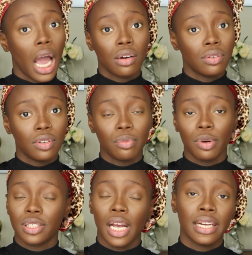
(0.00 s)
I don't know,
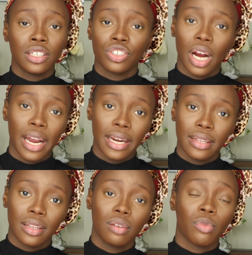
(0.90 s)
but I didn't try
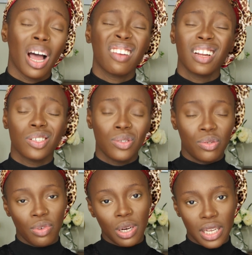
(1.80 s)
anything. But after 2
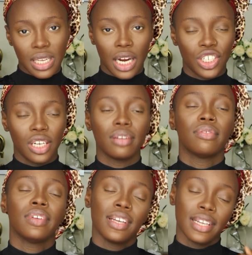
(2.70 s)
to 3 days, actually,
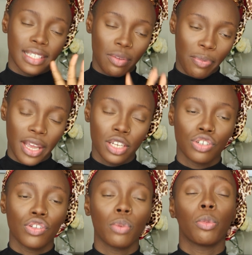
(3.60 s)
the pain
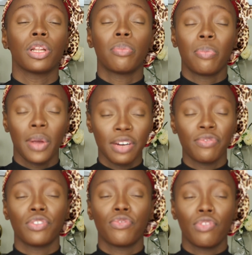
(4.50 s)
stopped. But the pain
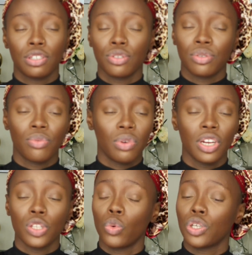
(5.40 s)
for the first 2 to 3 days